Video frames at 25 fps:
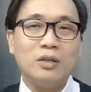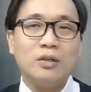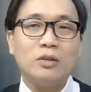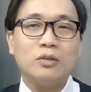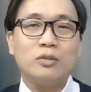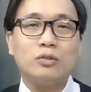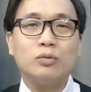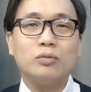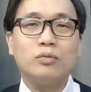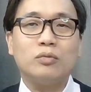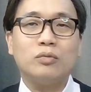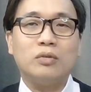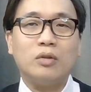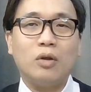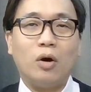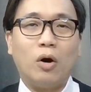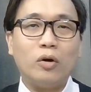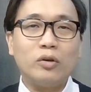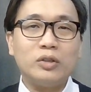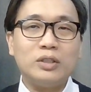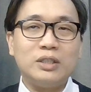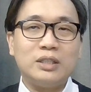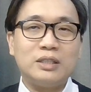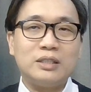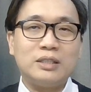So
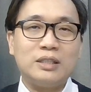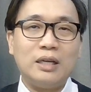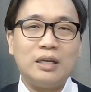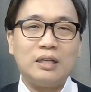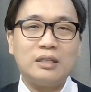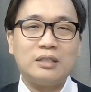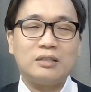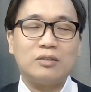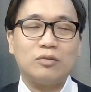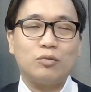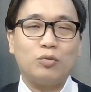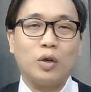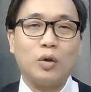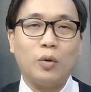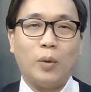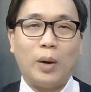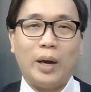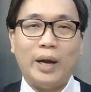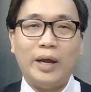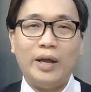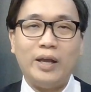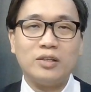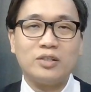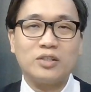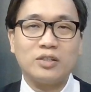all these things
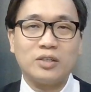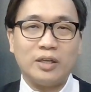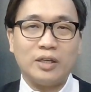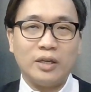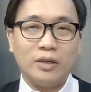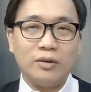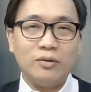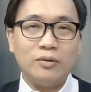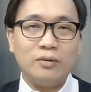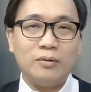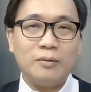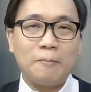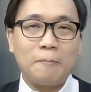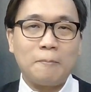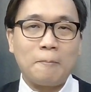require skill,